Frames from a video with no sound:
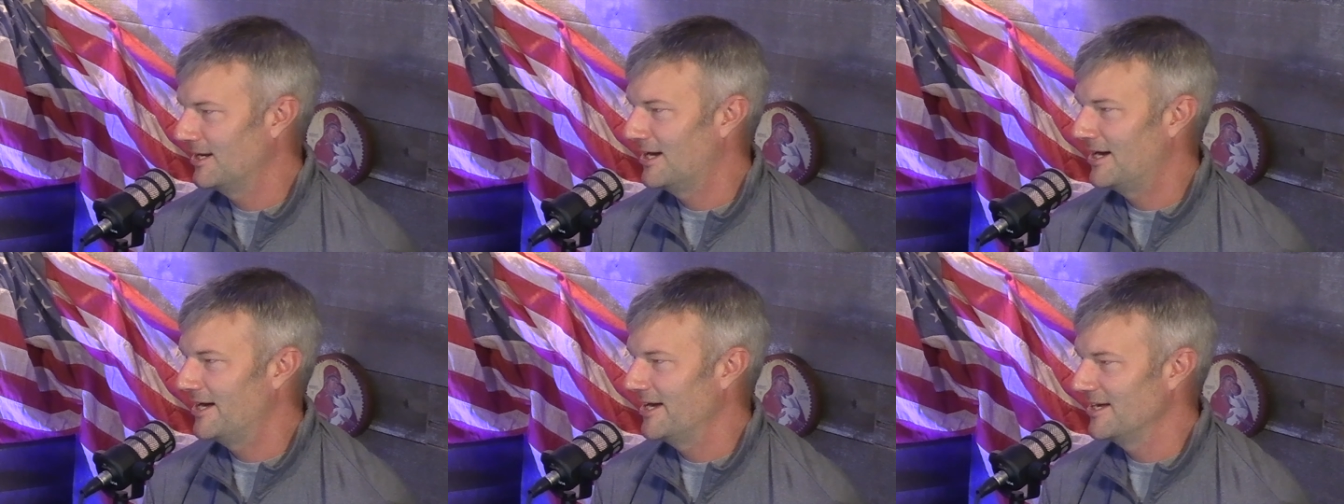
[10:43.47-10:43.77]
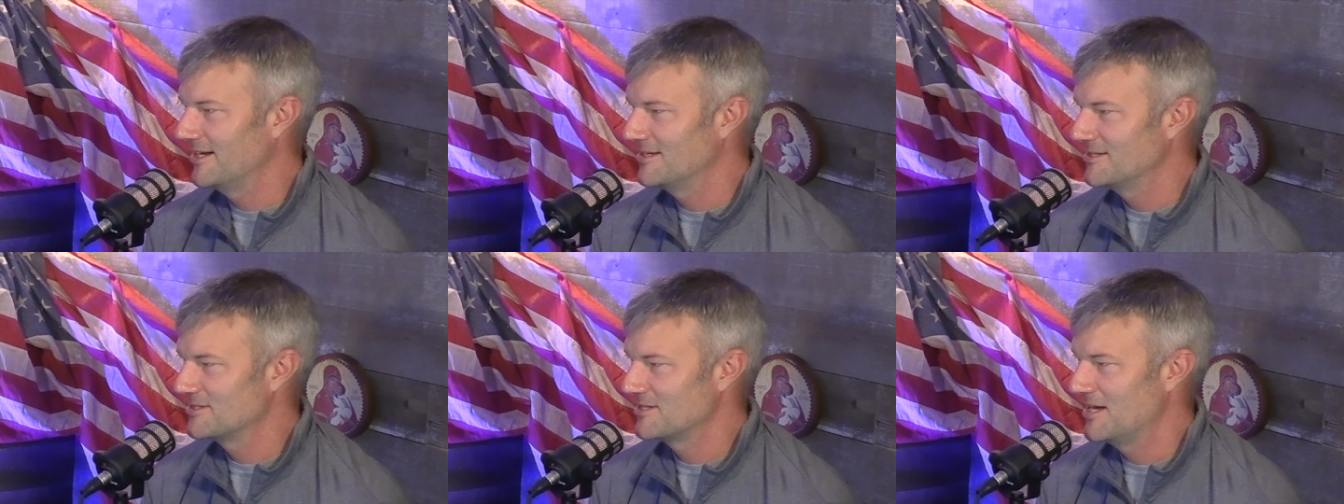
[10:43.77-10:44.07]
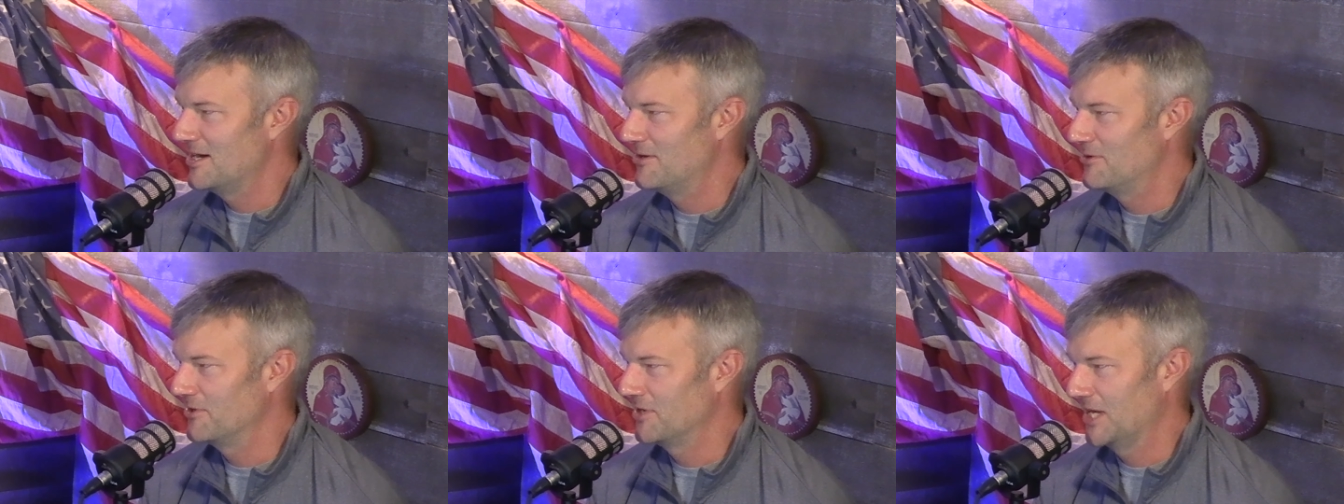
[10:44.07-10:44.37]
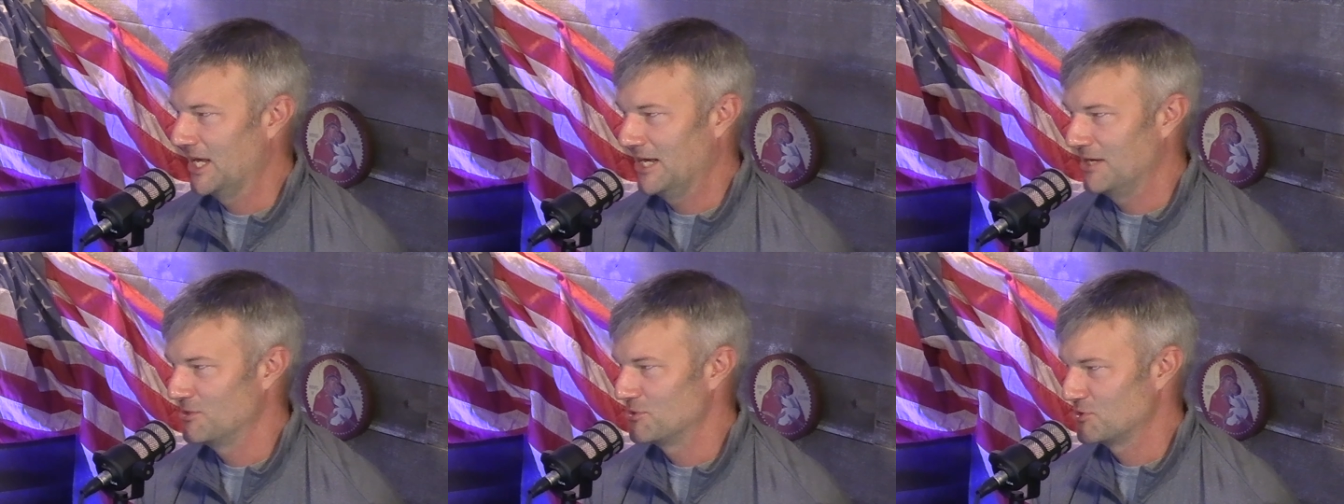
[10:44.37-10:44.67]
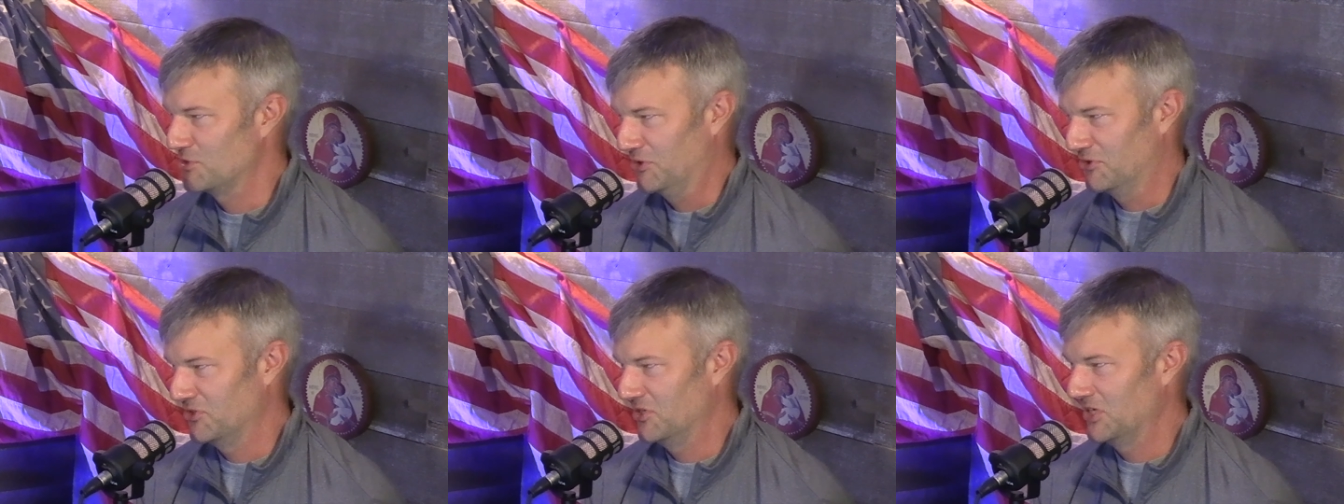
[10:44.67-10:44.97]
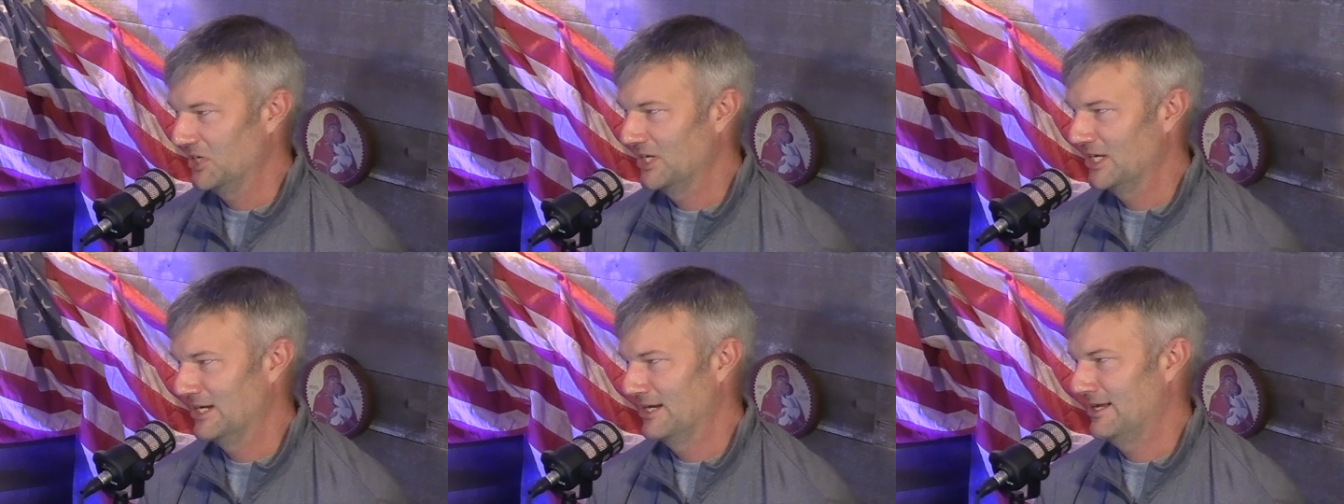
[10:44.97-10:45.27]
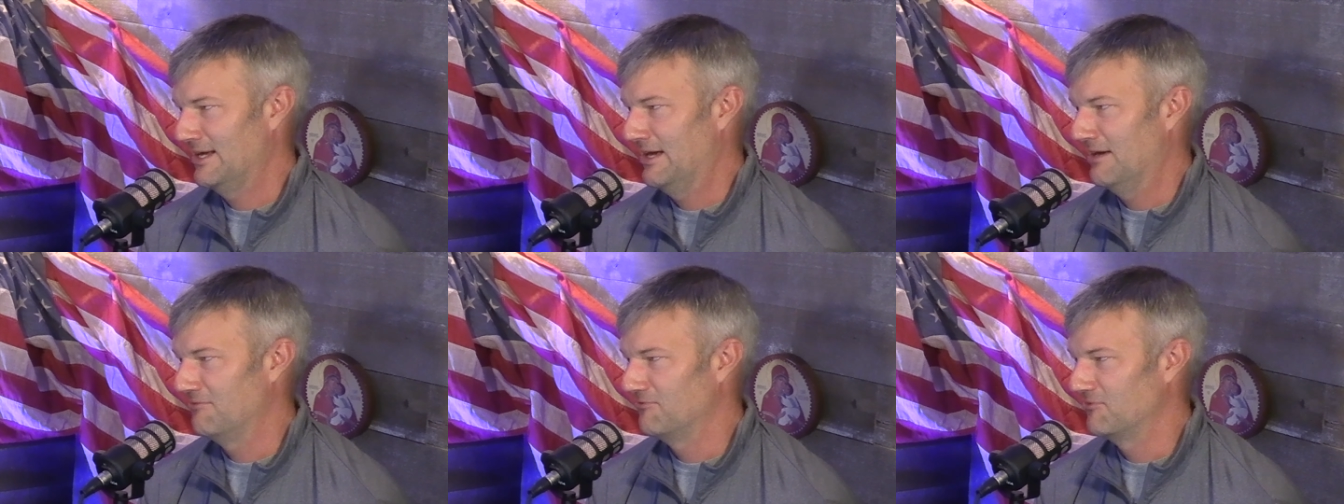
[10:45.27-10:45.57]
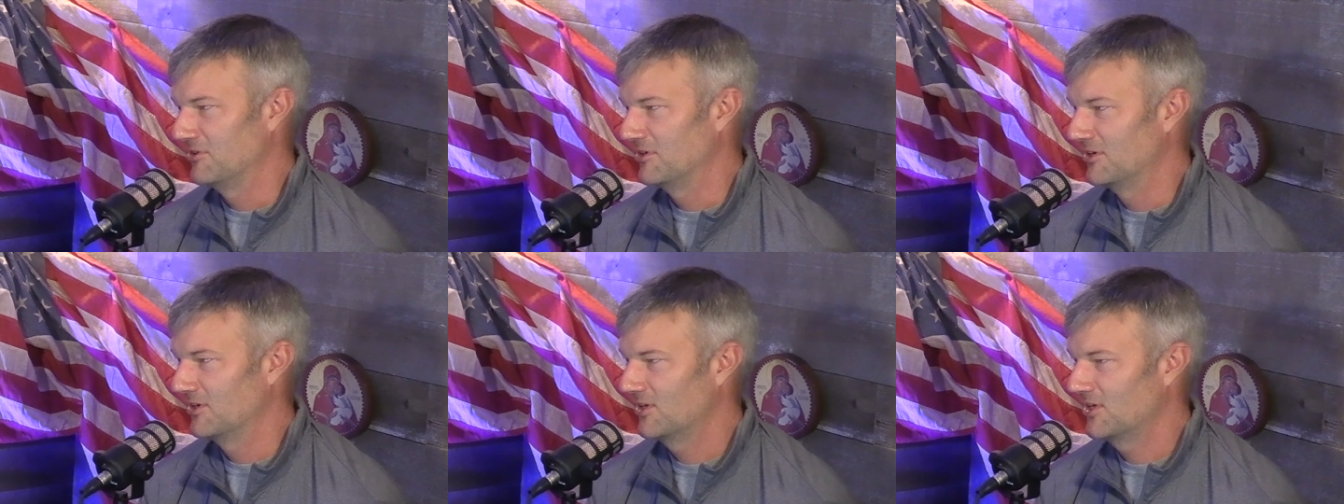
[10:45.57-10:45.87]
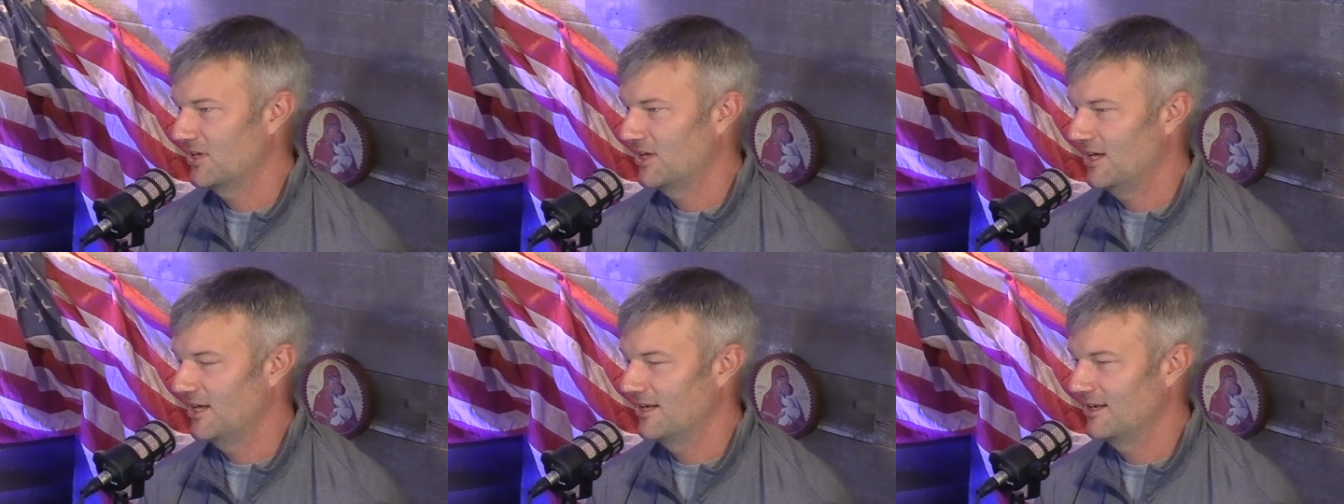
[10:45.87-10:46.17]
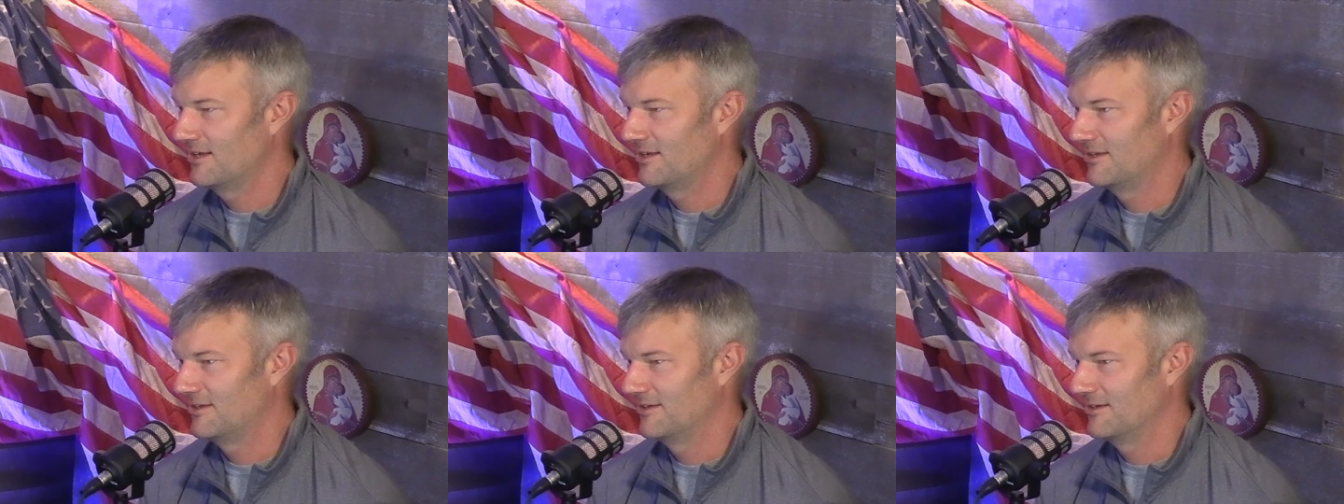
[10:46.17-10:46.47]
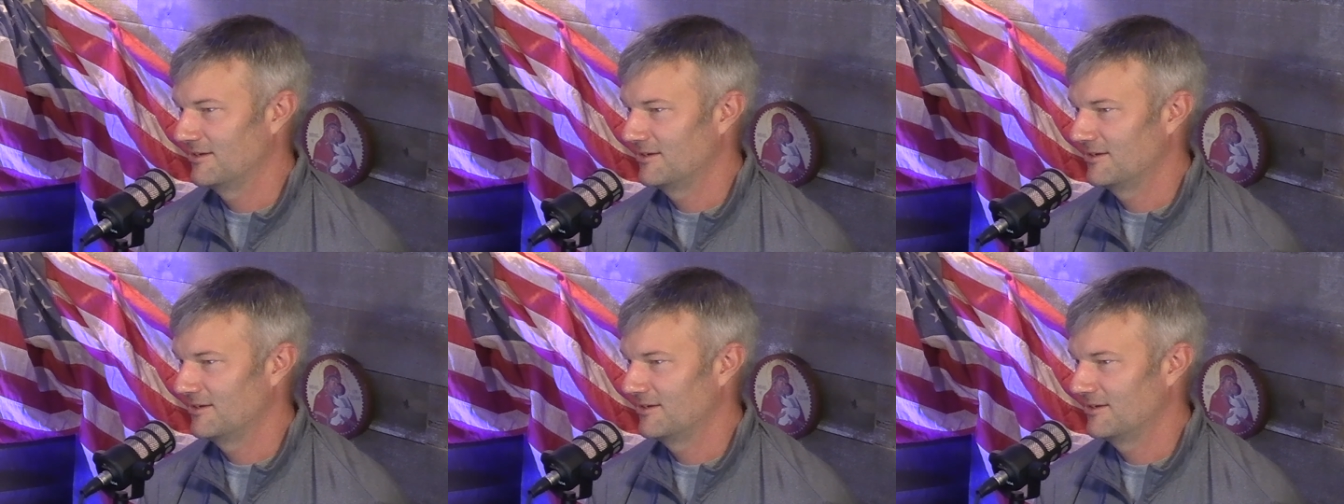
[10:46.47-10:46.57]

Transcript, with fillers: died is now an angel in heaven," and